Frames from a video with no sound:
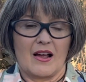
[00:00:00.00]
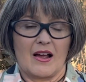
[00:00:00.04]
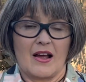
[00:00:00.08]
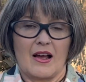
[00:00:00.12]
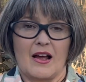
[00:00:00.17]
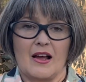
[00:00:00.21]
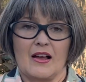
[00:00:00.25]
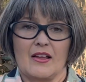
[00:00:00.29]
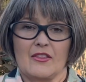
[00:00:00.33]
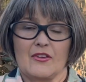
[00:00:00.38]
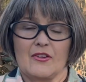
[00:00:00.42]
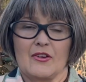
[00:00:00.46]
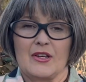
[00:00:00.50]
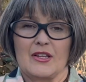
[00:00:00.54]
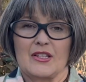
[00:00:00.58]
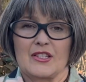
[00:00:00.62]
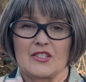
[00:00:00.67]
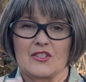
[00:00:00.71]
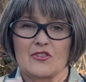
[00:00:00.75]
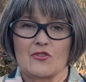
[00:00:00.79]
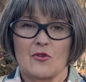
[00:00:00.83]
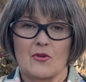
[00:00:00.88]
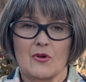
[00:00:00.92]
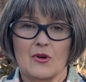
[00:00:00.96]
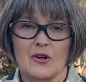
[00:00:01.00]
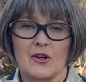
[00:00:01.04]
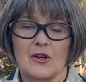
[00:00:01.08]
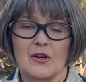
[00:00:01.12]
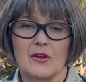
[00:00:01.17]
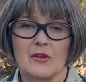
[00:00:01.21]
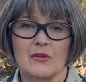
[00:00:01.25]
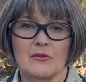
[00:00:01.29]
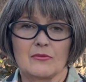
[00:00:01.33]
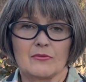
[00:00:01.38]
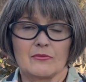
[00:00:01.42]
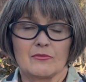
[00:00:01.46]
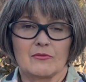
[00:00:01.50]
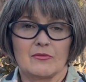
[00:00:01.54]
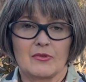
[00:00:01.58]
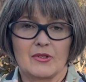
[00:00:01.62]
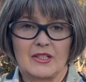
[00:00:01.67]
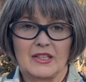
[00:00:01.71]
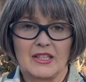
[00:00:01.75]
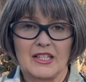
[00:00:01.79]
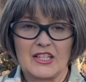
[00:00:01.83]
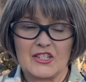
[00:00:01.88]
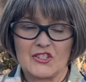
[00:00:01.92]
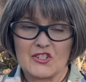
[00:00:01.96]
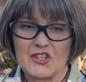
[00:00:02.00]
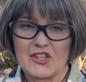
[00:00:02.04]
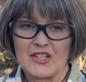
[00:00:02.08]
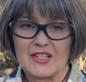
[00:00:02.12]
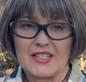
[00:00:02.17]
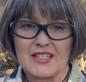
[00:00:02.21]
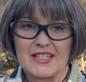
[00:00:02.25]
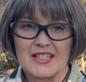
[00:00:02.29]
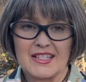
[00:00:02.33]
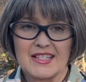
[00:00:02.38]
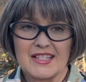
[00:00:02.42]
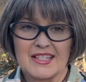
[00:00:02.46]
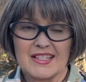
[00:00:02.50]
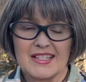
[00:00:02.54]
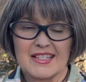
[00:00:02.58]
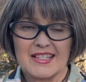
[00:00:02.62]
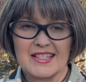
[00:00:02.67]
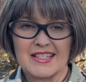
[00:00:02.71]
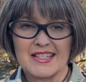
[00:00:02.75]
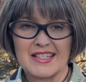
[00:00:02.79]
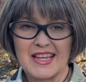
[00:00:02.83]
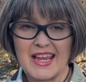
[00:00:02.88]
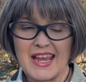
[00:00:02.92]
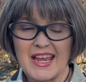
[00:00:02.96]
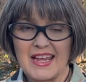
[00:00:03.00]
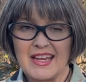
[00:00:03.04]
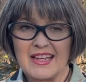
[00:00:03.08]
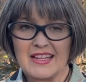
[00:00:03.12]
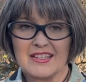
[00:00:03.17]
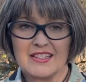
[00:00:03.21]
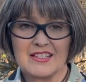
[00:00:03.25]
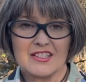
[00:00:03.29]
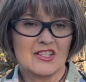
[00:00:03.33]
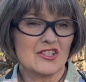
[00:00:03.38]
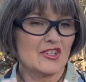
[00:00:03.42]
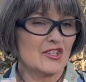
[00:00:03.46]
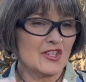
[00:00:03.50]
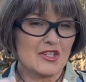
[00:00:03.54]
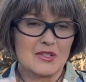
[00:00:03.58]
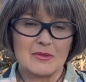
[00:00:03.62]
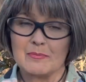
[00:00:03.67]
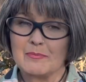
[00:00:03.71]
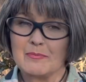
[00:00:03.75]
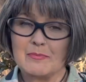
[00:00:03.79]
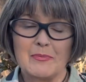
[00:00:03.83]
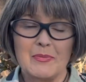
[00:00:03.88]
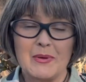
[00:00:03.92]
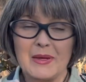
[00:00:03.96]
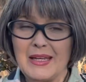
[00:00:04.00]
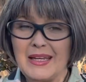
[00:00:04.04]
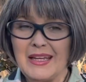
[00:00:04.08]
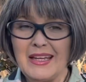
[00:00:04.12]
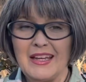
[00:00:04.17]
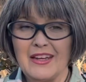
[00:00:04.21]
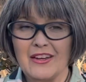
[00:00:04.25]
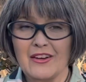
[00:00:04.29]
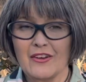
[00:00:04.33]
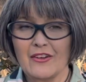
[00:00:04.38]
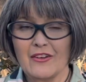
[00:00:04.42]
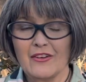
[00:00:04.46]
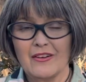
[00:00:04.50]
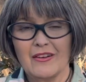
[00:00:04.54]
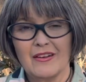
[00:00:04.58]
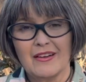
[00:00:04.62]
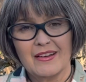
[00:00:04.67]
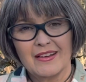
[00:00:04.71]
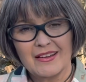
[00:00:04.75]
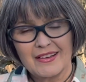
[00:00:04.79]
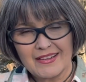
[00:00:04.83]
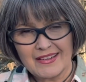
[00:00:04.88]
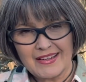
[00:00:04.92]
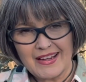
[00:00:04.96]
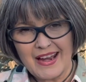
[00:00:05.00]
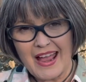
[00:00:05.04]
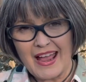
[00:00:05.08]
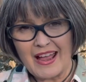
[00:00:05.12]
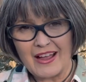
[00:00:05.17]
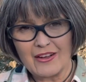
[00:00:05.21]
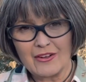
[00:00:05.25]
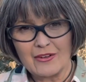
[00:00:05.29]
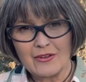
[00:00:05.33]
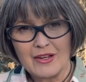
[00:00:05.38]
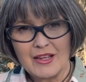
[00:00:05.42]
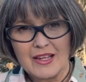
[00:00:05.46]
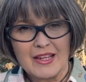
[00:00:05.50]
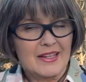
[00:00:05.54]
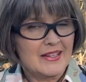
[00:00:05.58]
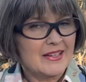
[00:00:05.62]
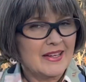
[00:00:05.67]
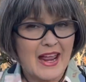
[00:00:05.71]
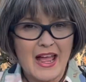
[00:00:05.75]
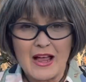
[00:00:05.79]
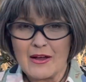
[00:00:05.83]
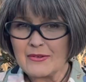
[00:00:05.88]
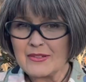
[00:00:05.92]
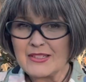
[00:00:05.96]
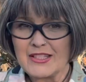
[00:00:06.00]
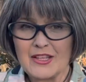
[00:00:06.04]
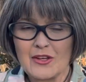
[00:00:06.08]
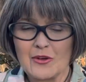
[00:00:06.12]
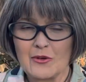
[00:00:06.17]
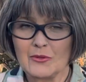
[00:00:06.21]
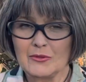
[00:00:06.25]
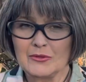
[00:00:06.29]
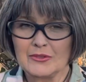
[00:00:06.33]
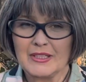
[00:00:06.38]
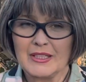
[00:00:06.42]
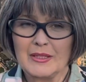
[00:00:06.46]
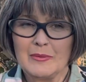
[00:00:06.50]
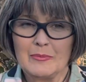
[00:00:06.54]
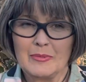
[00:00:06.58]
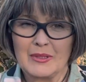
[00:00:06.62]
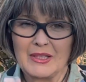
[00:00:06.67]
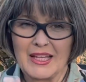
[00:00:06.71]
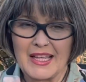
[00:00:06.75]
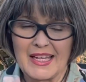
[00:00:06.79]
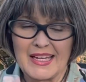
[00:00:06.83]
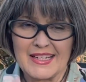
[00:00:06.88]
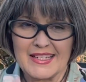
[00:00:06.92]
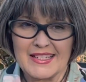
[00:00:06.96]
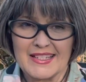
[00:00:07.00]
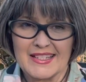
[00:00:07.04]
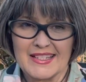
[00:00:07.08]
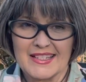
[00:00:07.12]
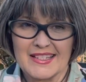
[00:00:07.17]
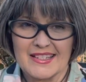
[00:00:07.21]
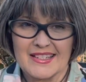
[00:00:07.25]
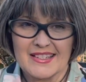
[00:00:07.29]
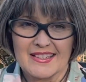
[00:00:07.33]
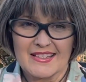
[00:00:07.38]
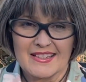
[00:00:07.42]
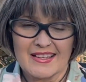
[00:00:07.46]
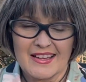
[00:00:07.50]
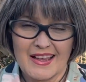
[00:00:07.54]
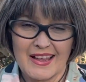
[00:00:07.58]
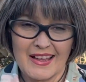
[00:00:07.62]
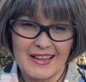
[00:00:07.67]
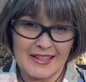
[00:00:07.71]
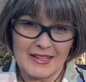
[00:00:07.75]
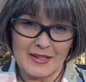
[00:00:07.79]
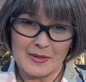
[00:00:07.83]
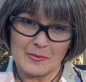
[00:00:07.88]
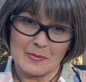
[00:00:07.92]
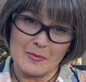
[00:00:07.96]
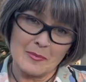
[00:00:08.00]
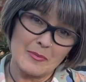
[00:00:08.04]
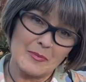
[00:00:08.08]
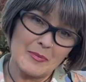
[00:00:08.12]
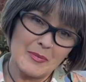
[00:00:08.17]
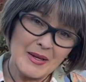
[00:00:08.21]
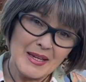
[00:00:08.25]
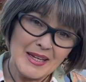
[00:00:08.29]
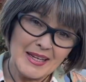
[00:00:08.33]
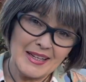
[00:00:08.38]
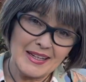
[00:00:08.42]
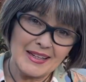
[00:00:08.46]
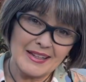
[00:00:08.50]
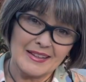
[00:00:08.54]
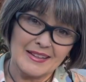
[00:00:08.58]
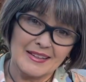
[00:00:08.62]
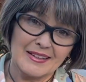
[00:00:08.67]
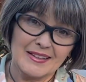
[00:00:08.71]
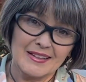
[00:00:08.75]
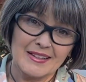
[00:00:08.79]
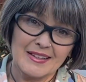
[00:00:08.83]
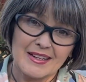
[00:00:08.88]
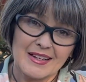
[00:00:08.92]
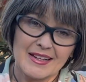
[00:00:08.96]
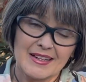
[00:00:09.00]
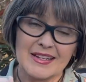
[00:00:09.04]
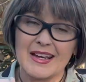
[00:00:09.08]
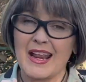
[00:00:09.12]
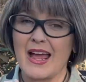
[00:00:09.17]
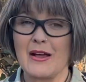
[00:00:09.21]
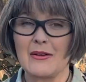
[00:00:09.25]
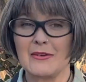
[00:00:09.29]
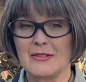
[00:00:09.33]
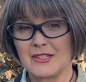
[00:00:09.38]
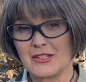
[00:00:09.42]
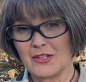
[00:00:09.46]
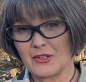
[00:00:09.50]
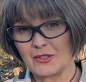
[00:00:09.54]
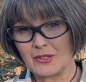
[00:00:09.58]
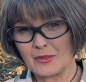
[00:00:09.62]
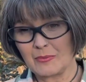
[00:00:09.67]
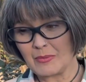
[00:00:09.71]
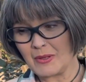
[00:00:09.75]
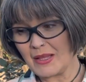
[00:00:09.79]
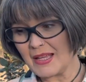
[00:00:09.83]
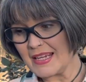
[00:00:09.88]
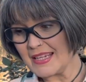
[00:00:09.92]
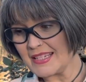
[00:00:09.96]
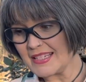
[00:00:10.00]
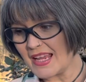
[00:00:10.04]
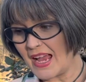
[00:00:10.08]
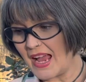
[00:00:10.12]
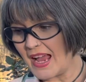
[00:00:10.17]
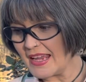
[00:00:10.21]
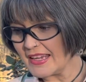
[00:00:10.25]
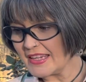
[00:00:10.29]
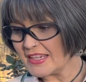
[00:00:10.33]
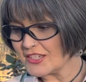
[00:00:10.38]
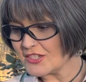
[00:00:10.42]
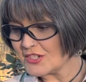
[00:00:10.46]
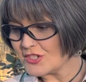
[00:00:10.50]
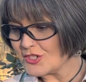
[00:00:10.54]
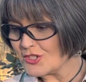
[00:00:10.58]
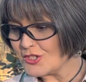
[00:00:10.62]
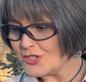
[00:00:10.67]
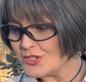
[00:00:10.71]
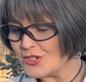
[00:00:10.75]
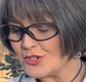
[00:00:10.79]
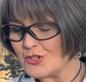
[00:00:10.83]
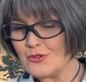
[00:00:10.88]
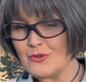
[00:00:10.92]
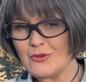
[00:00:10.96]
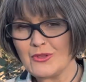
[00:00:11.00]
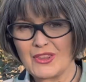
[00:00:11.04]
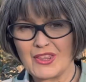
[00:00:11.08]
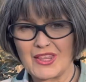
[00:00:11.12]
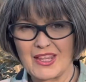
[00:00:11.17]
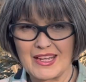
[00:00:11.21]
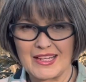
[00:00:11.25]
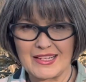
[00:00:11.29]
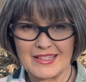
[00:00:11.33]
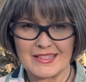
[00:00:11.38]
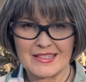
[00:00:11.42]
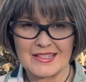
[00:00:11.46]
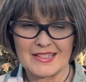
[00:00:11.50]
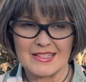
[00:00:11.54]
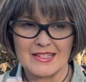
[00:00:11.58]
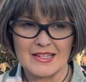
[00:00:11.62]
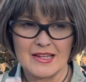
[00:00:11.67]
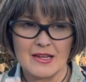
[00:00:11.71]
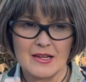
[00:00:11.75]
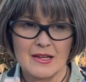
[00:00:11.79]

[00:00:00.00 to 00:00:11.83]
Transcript: Other historical religions say to just be here now. Now is the only place I can be. Now is the only place I can do things.